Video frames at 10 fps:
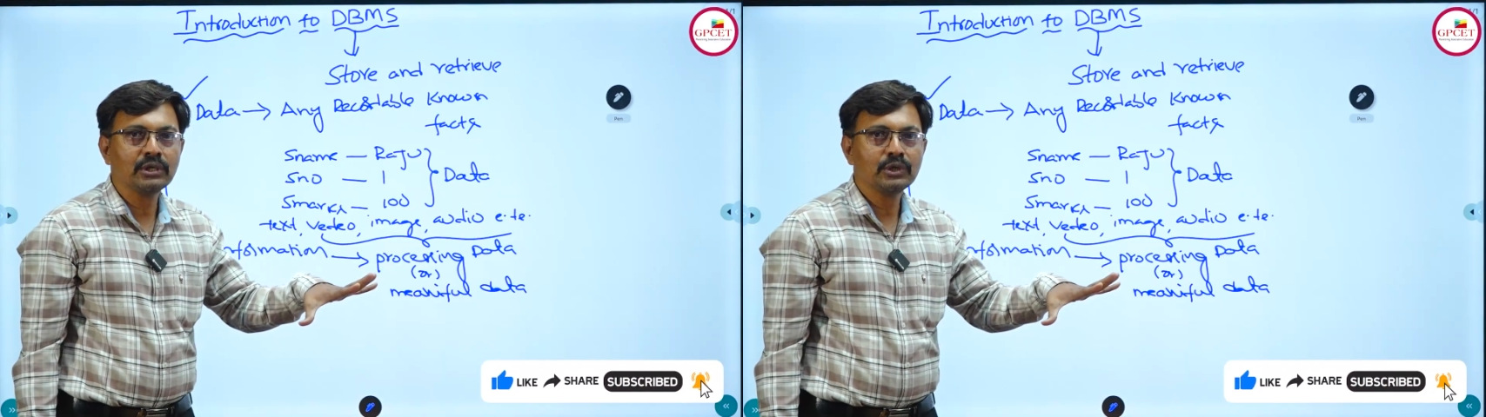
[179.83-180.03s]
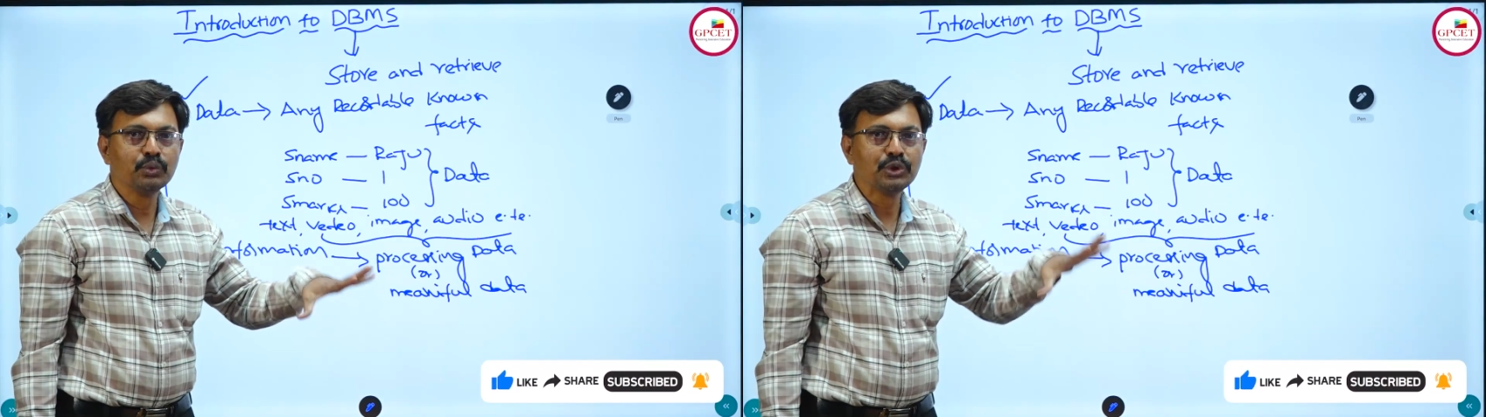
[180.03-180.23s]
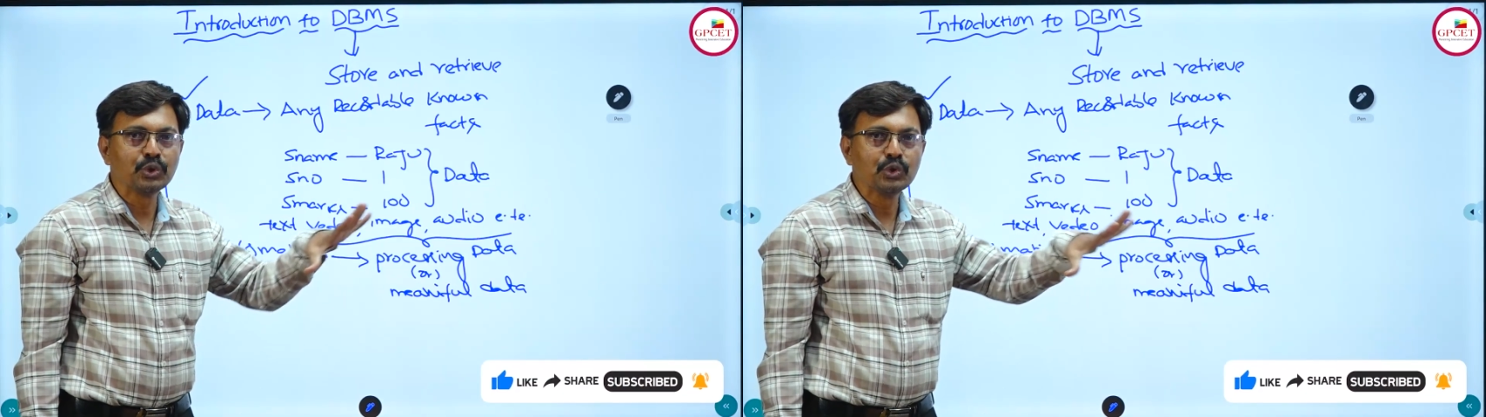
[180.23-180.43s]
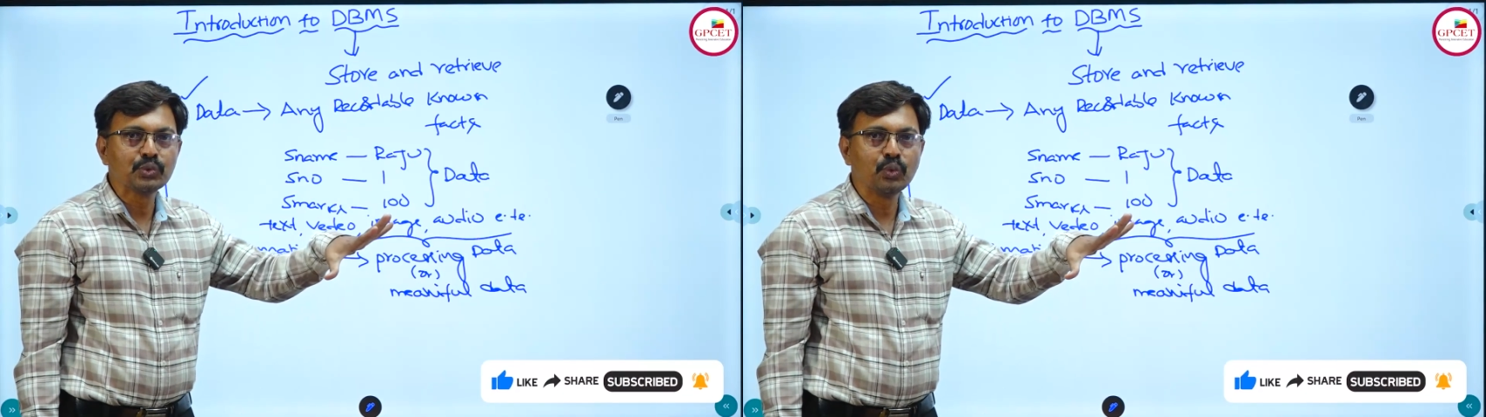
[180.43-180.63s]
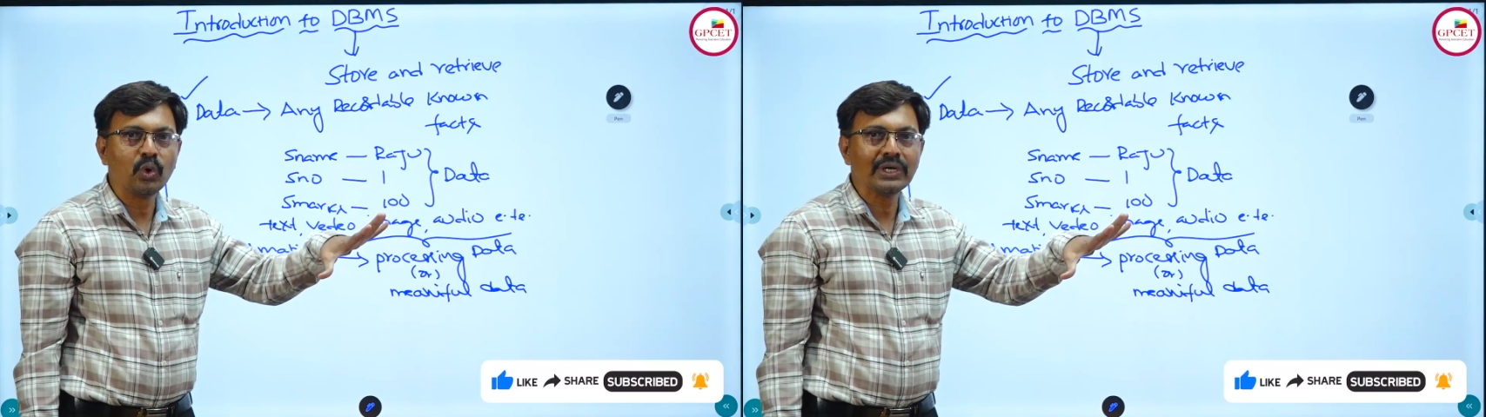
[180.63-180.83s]
we choose
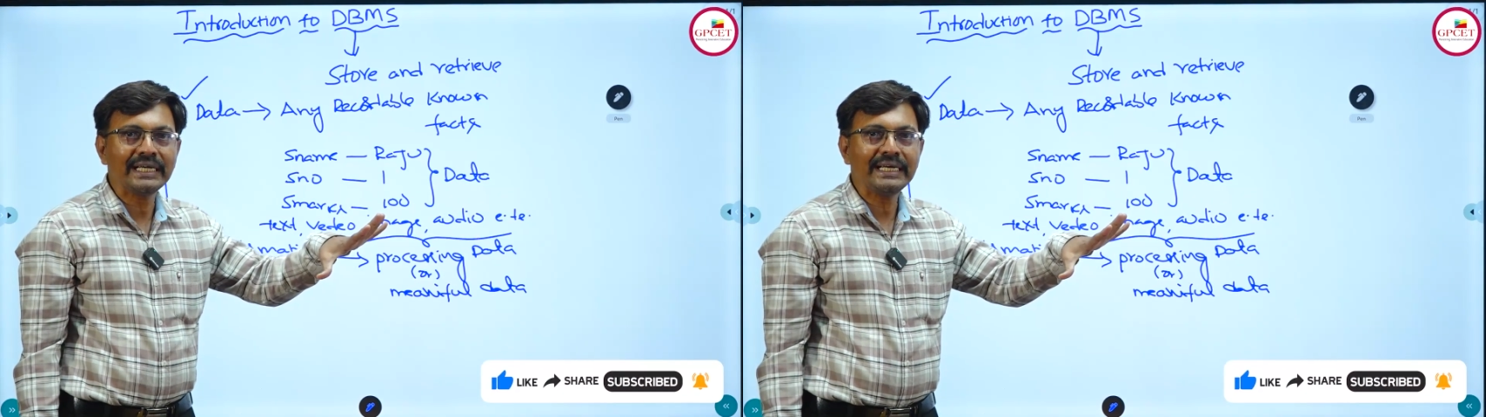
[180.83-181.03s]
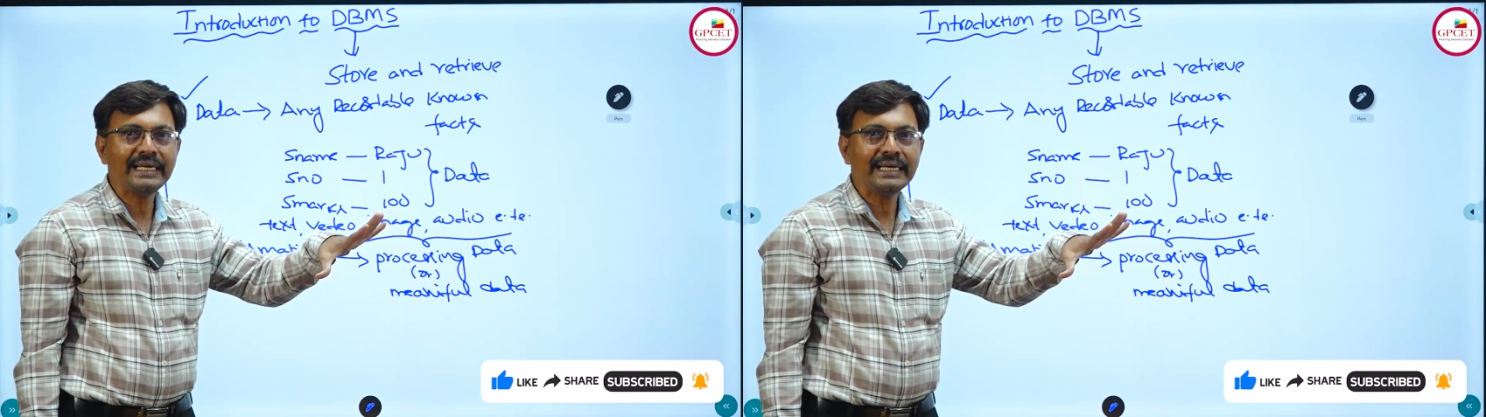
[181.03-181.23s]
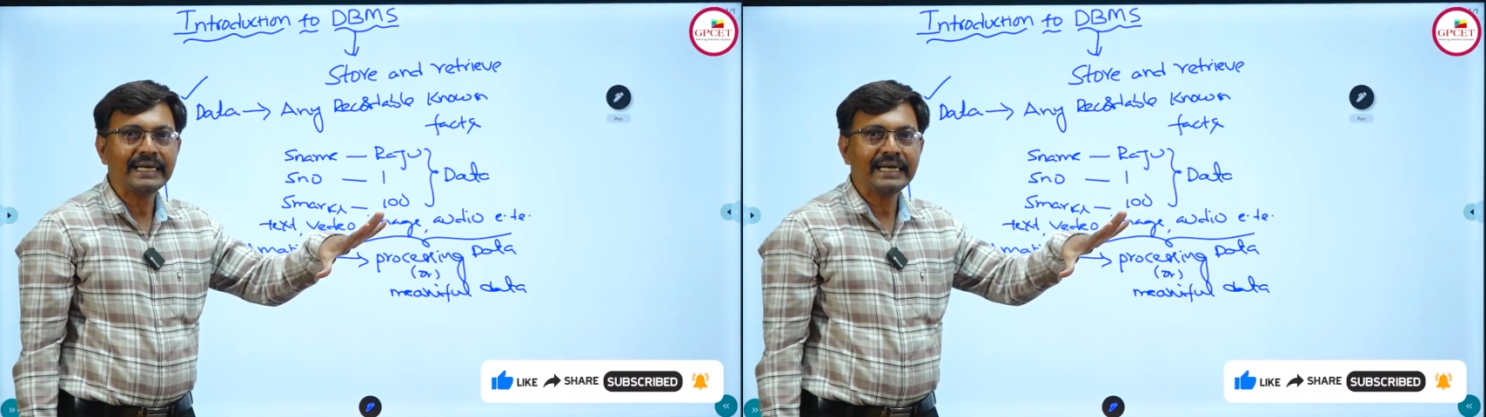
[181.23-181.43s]
only